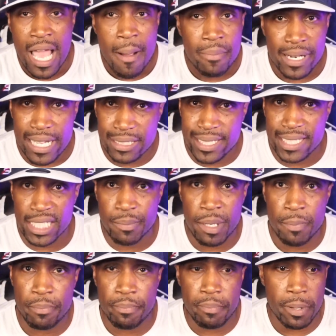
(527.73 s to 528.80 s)
but he says he's going to be
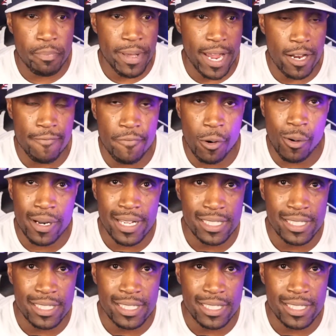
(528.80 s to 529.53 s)
prepared for it.